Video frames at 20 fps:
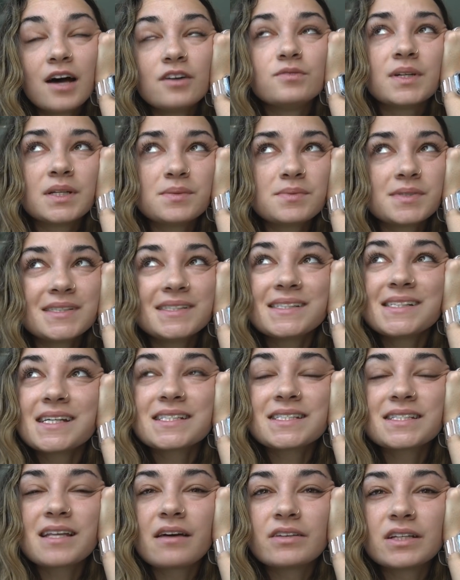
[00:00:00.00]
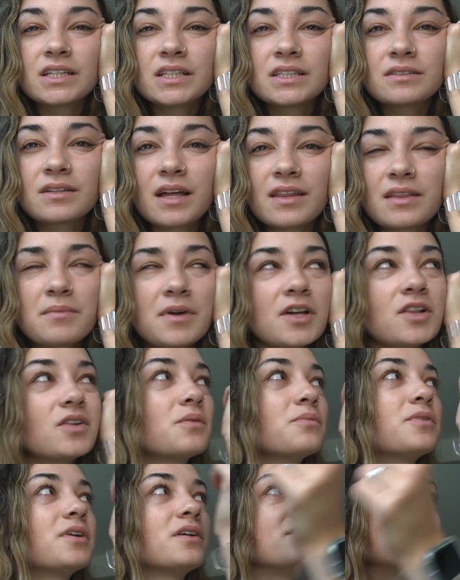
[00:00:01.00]
Been up since like 7. I think my
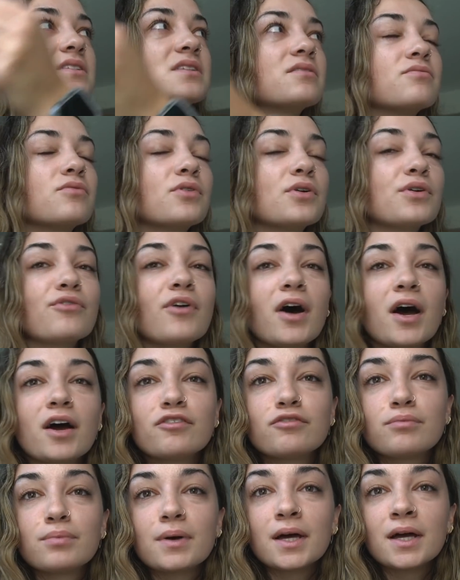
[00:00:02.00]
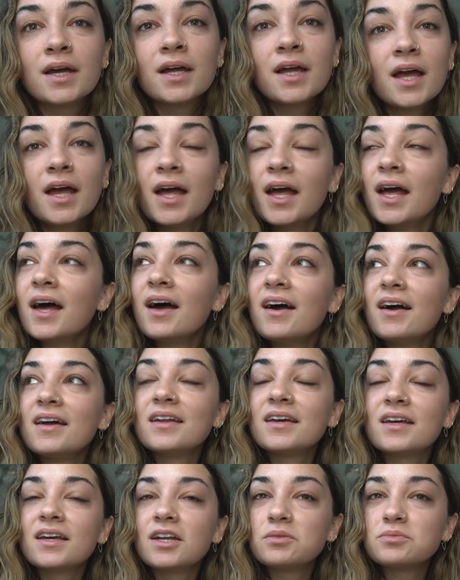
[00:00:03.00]
alarm went off at 7.45 but I
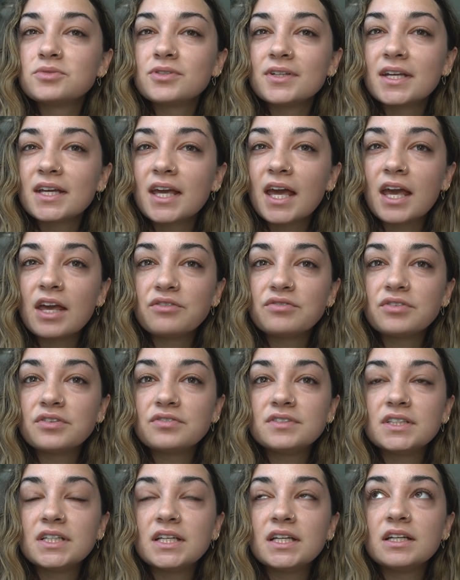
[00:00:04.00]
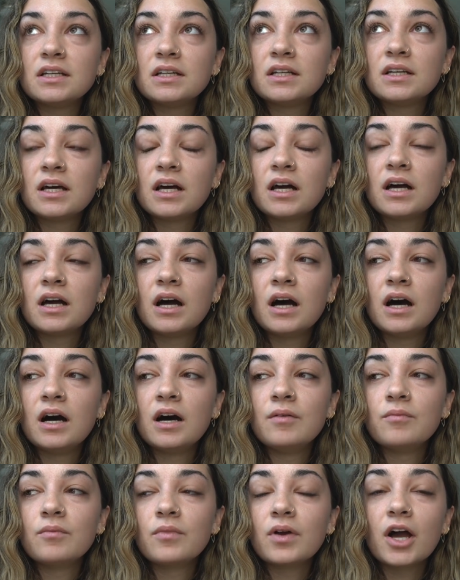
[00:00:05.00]
didn't get up till like 8.15.
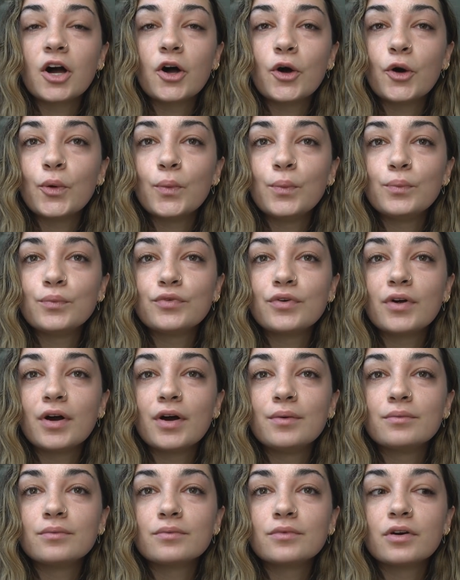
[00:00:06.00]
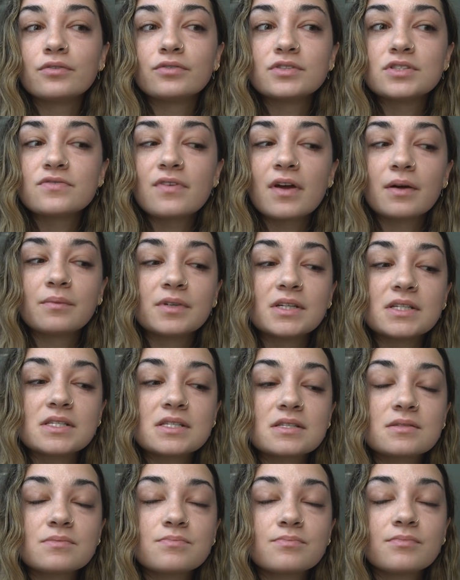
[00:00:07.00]
Um, we got home from Griffin's
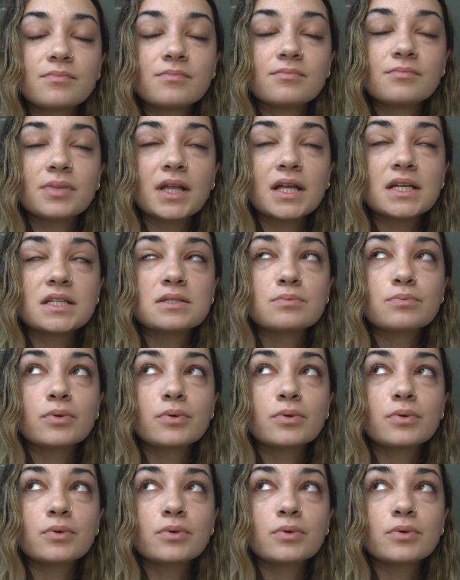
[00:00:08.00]
family's place